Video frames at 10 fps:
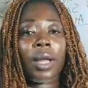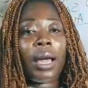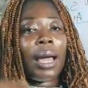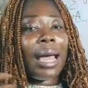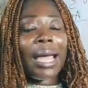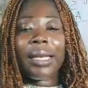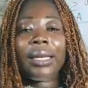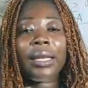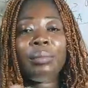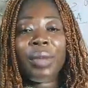I
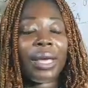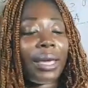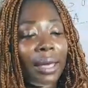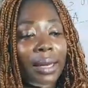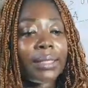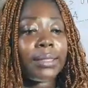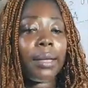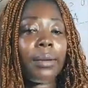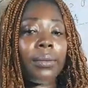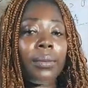didn't make any
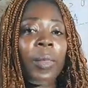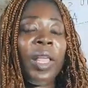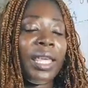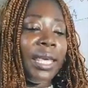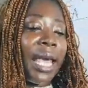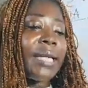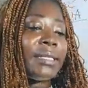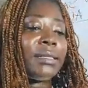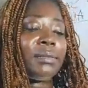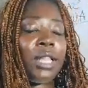sale.
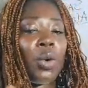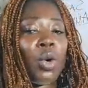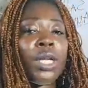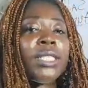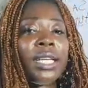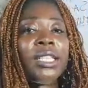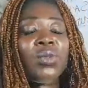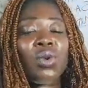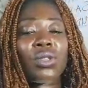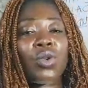Yes, the content
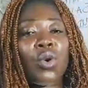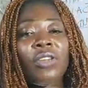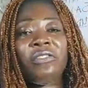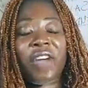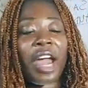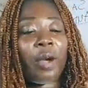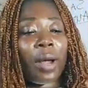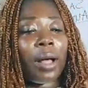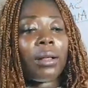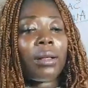was going
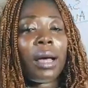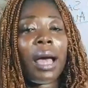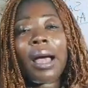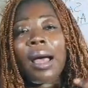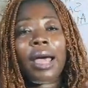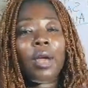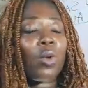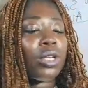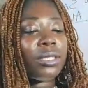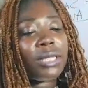viral, high
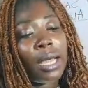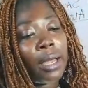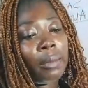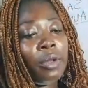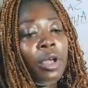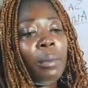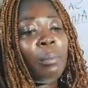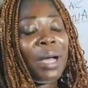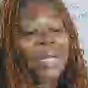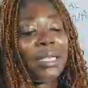watch time,
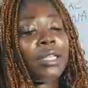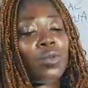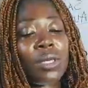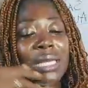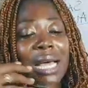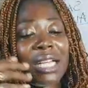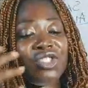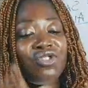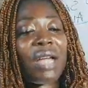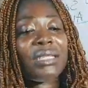but it was
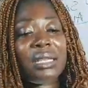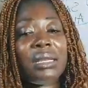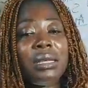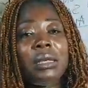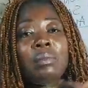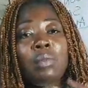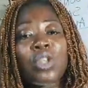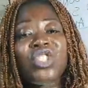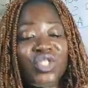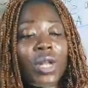attracting
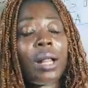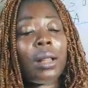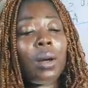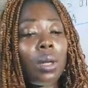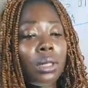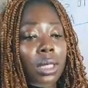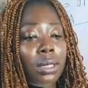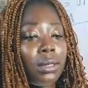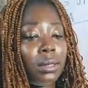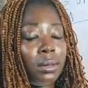emotional
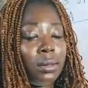audience,